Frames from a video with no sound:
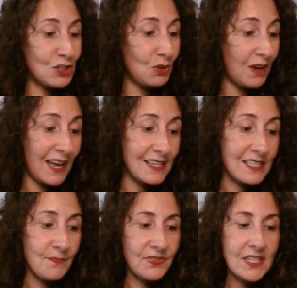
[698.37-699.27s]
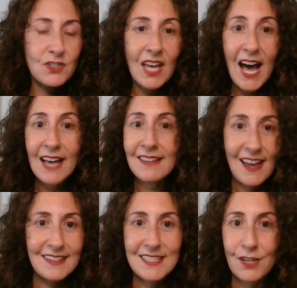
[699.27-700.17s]
So guys, these are the
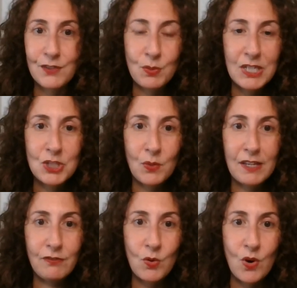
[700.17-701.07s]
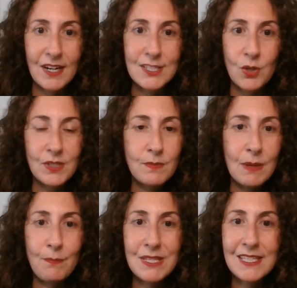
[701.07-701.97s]
highlights of twenty twenty-four. It's going to be
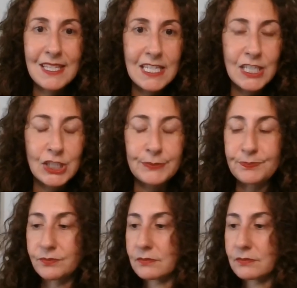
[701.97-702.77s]
a busy year.